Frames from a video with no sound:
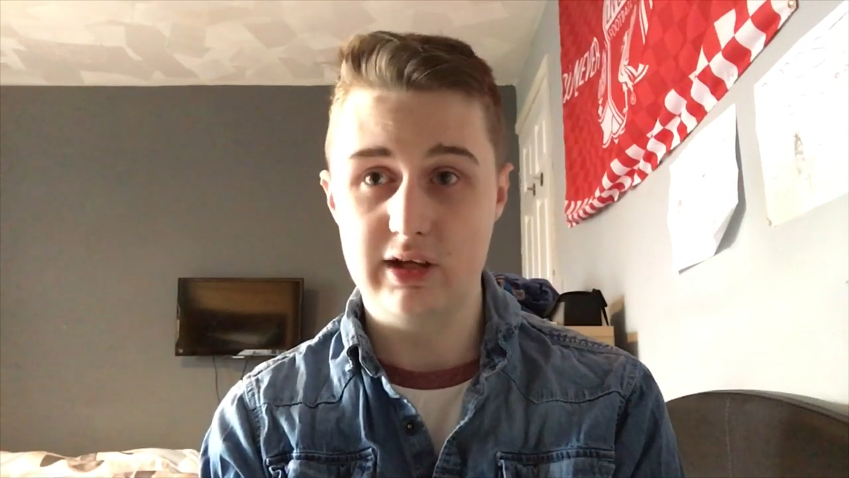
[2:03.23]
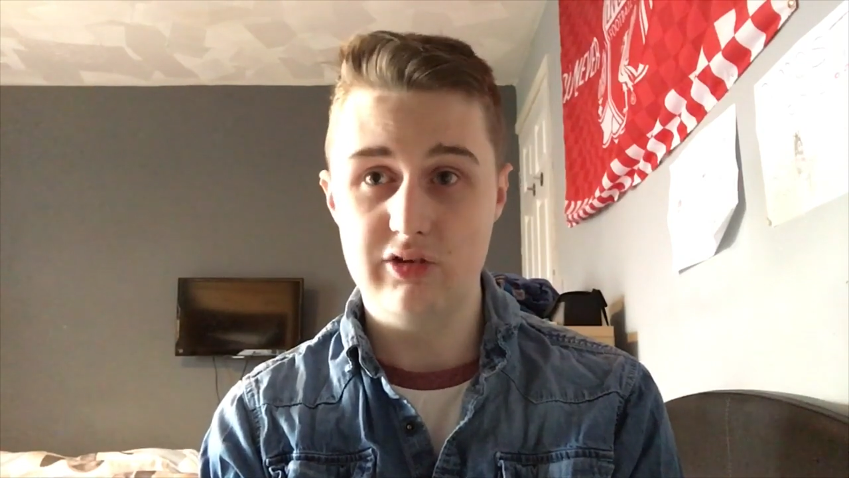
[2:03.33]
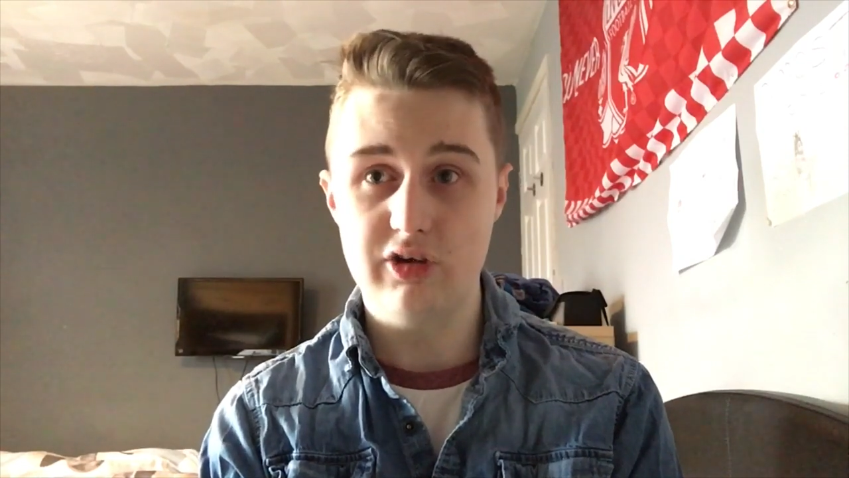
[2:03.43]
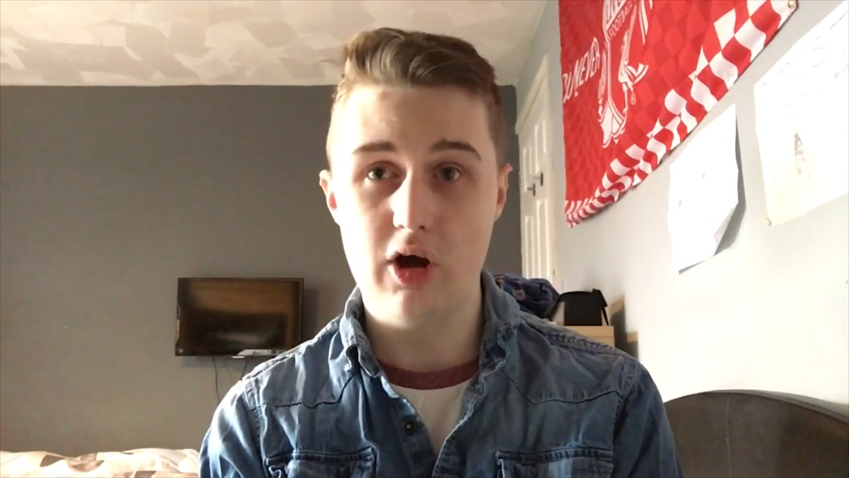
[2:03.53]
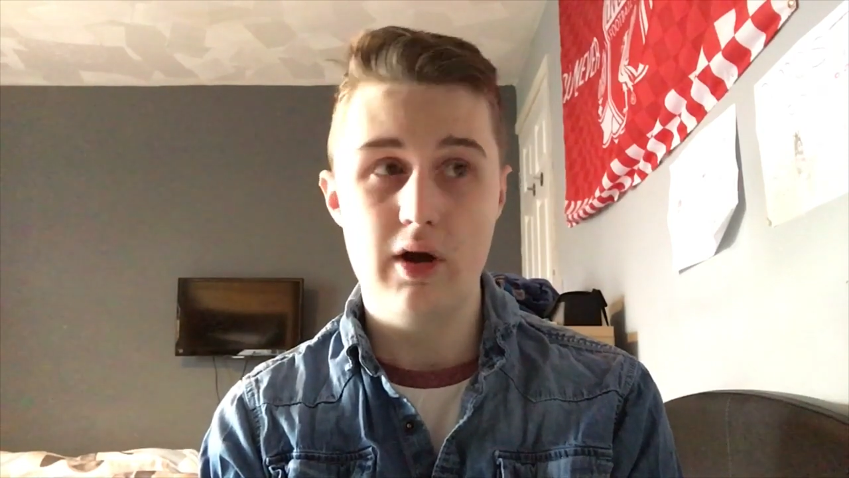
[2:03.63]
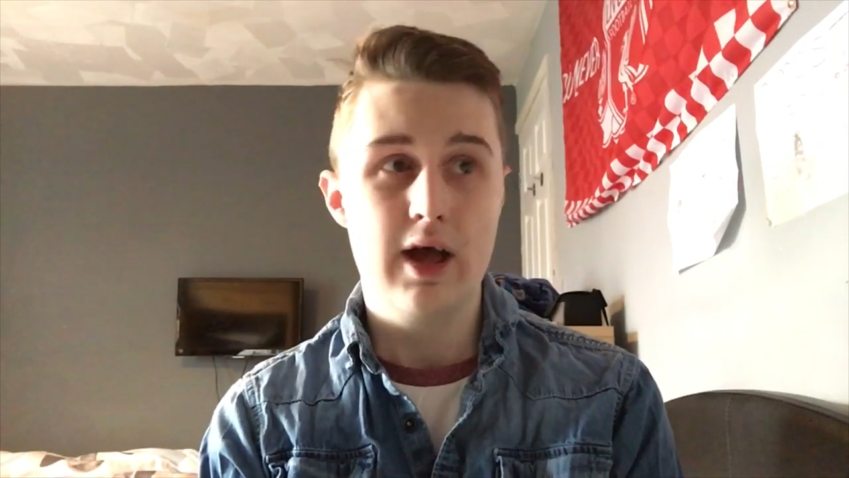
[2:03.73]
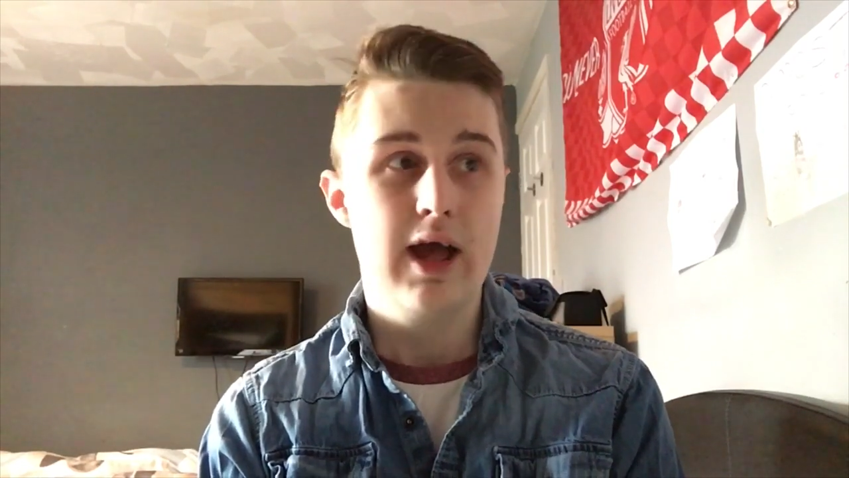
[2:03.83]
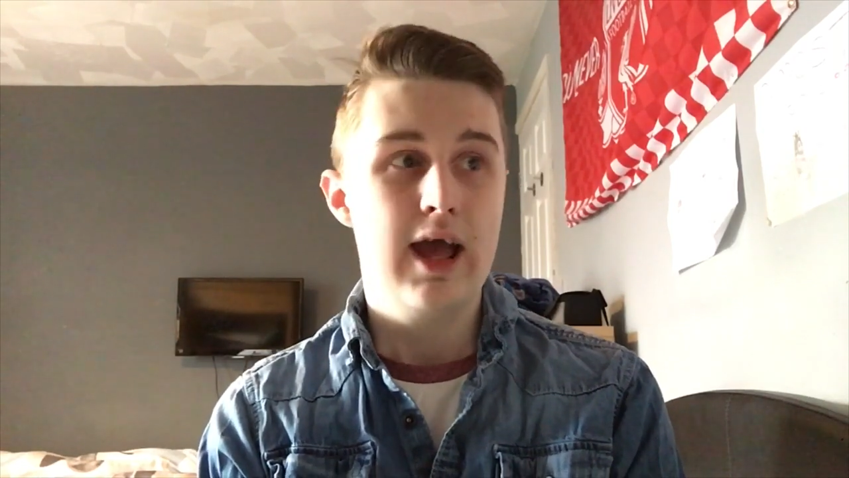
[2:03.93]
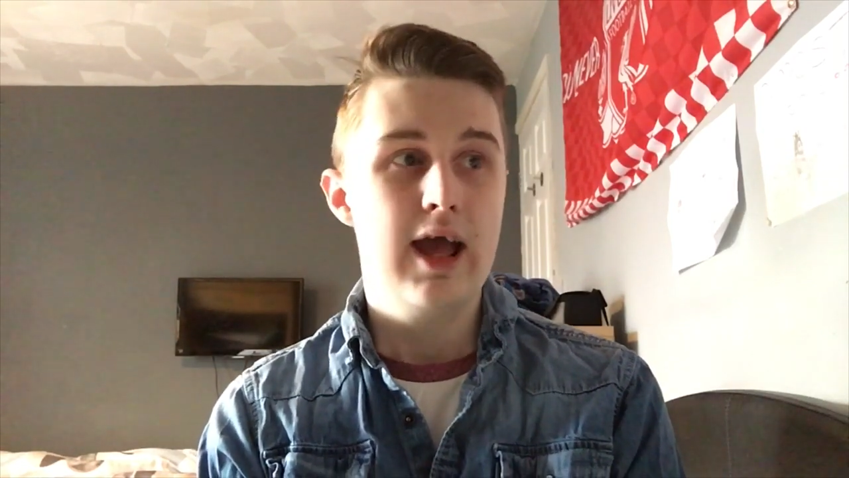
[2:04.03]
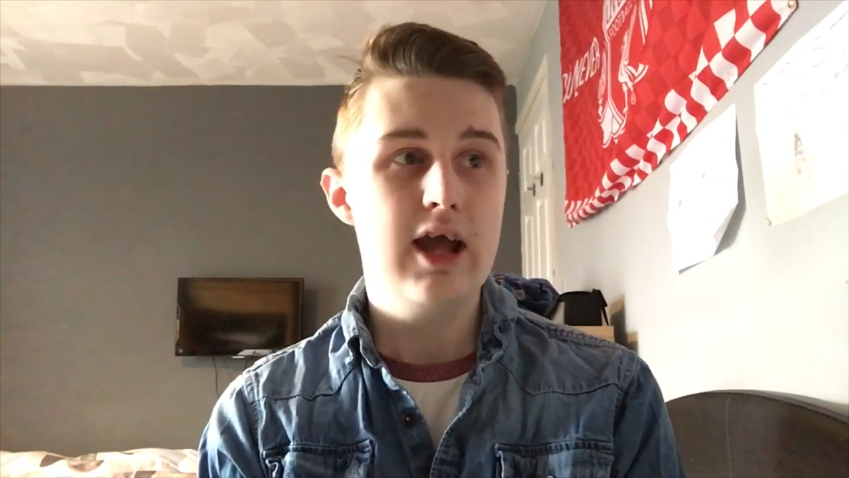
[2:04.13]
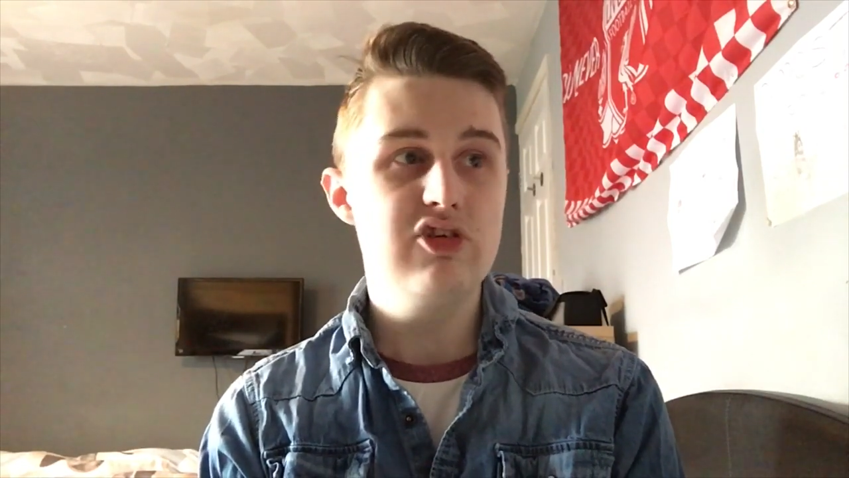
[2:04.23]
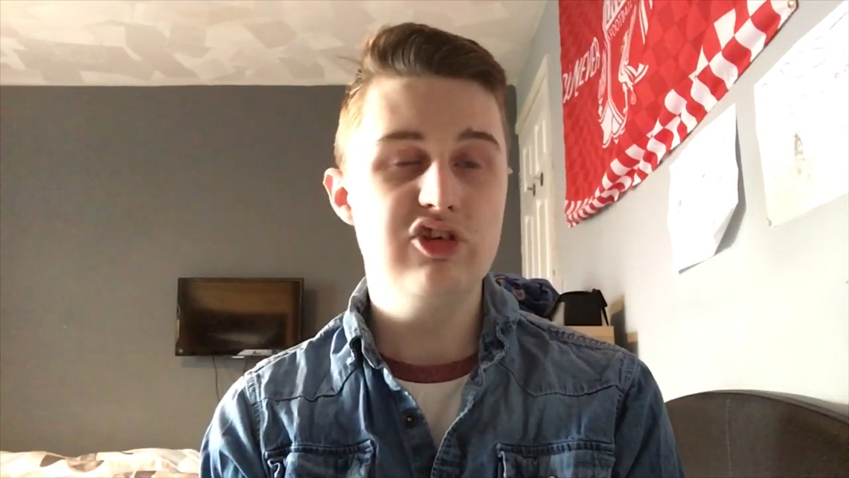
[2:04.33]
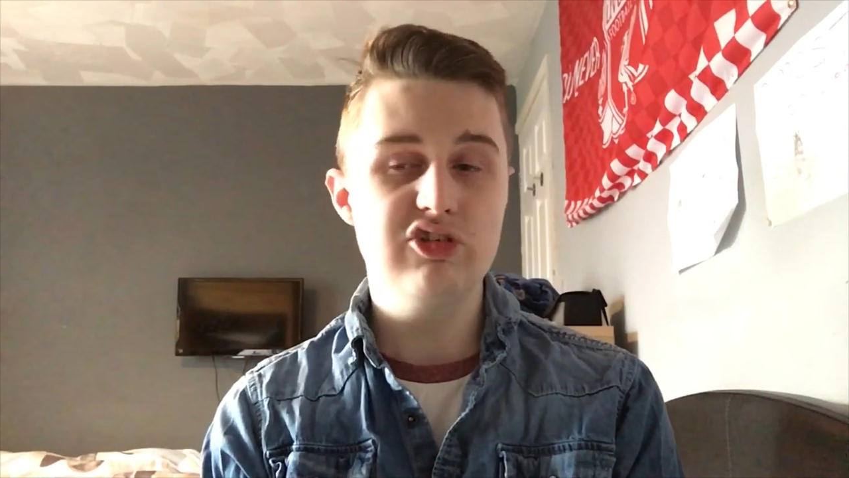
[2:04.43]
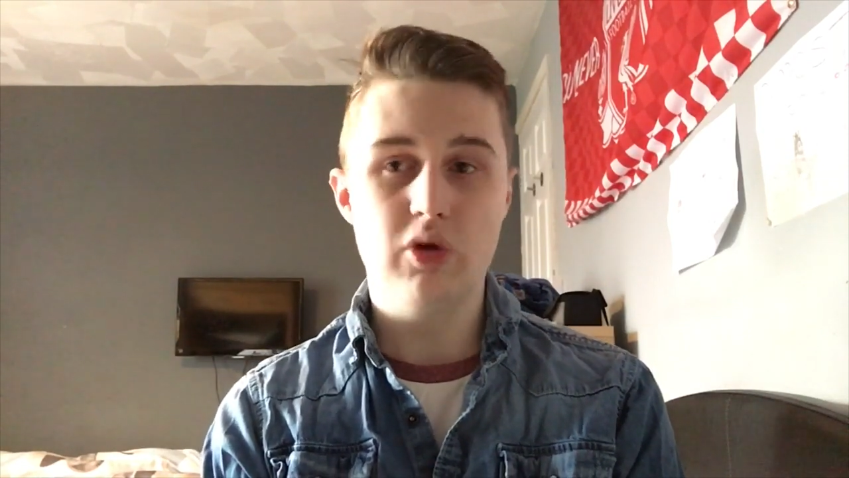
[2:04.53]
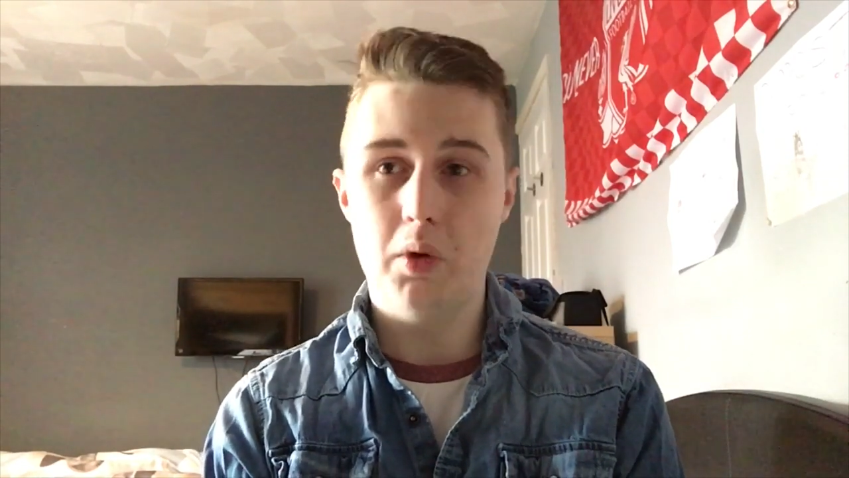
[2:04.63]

so it's just a